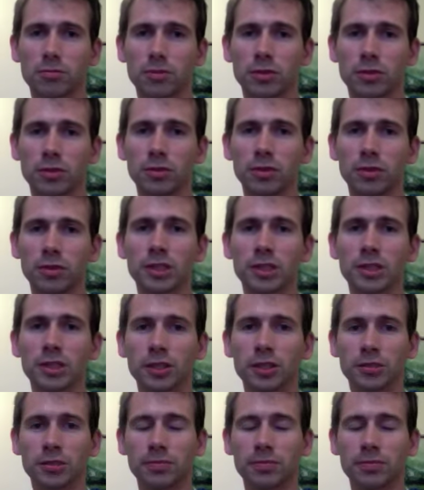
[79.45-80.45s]
News is
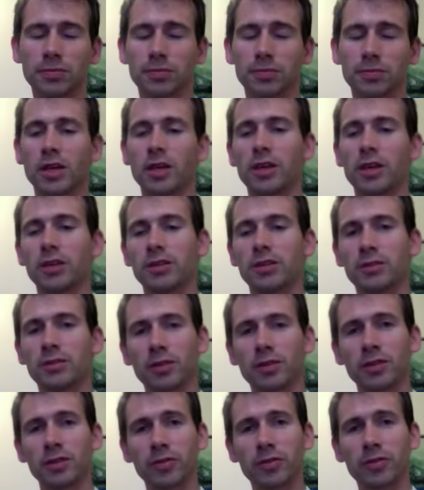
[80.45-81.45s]
new.
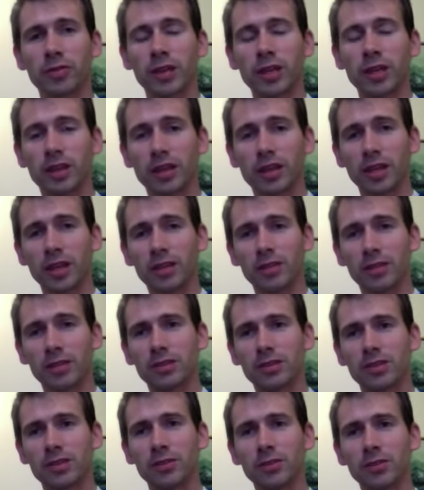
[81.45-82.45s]
Don't ever forget that.
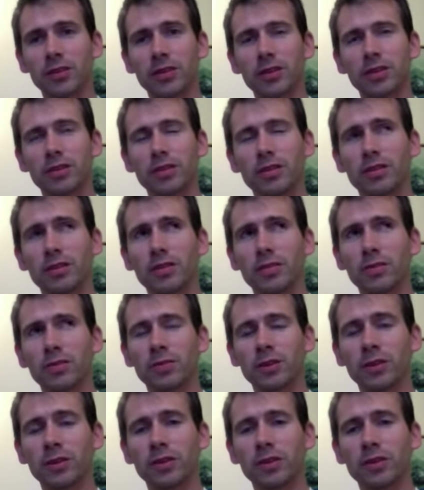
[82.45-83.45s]
So
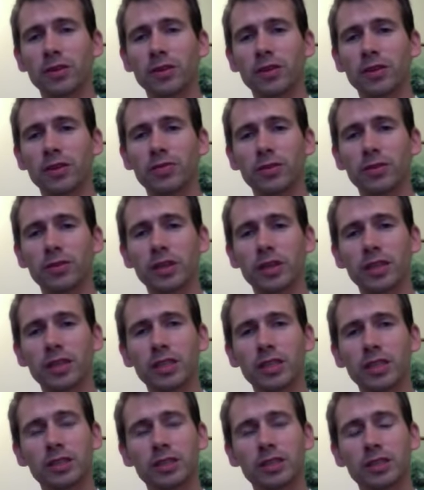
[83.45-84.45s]
when you're looking for
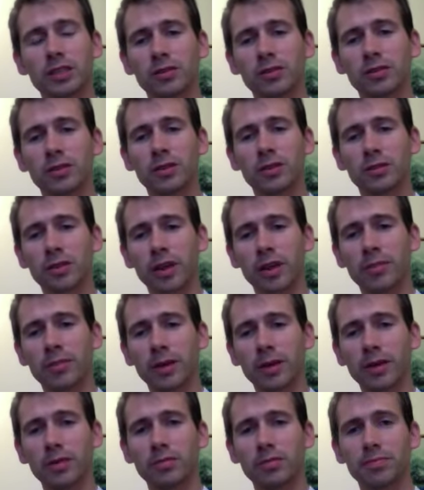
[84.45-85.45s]
things to write
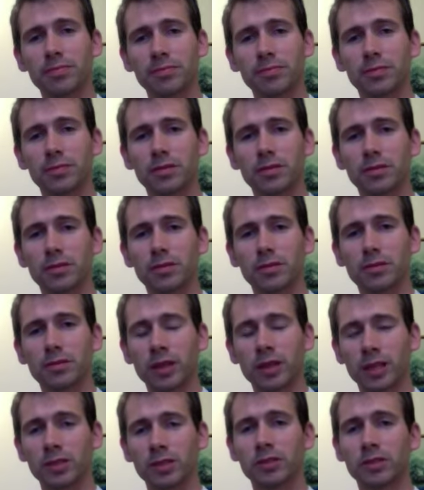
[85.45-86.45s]
about,
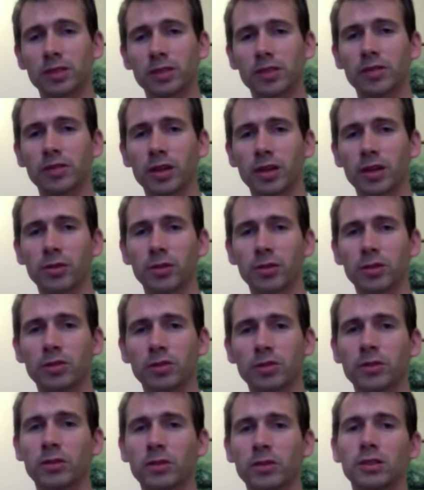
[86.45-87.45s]
ask yourself that
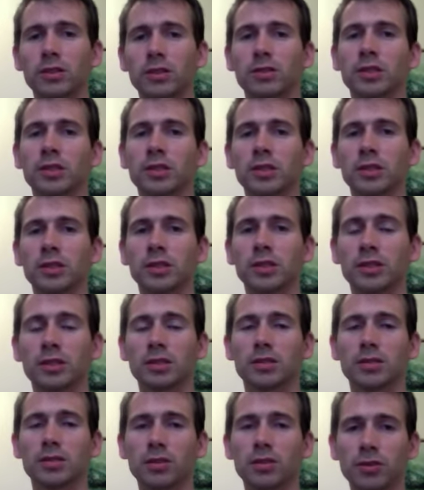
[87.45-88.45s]
question first. Is
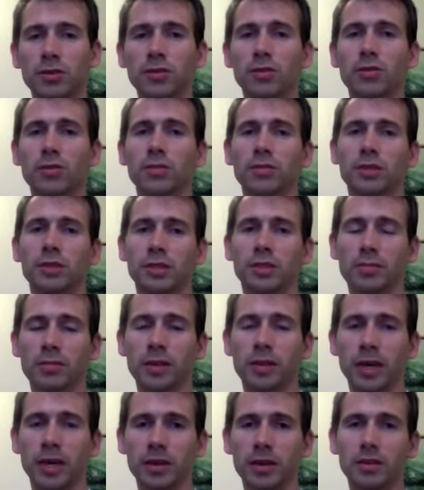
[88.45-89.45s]
this new? Does it
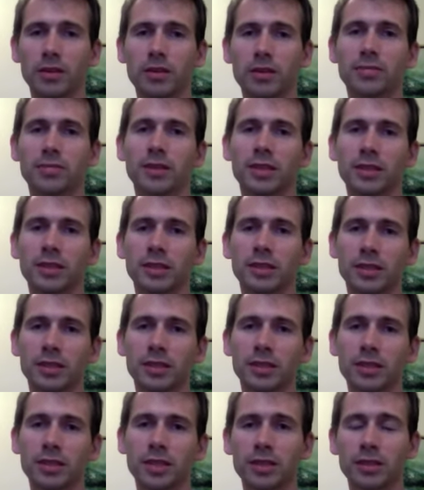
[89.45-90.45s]
matter? Is
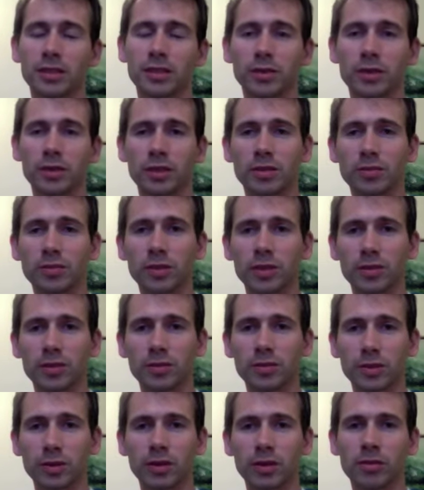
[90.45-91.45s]
it going to be
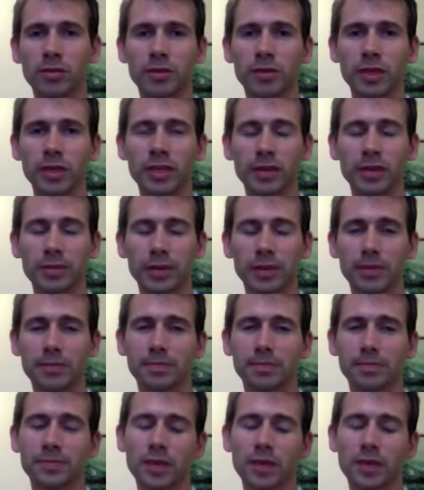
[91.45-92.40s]
worth reading about?